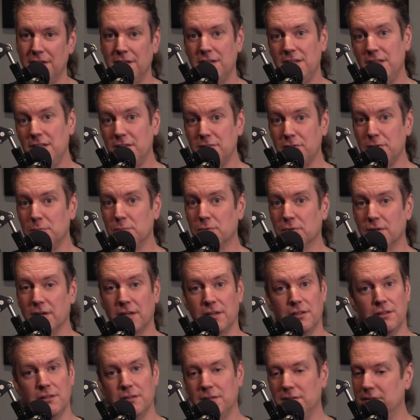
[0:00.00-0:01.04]
Even more,
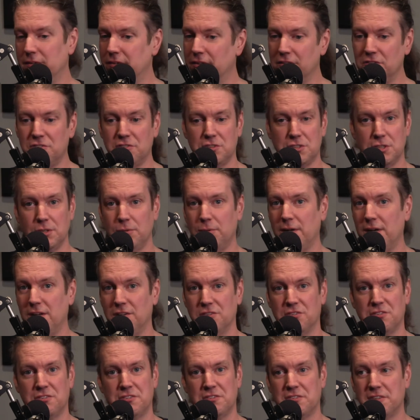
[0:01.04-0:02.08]
and this show
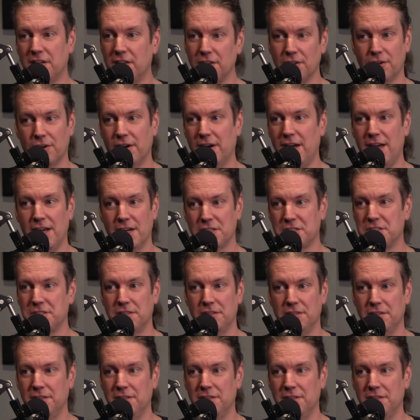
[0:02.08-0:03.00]
has stellar action,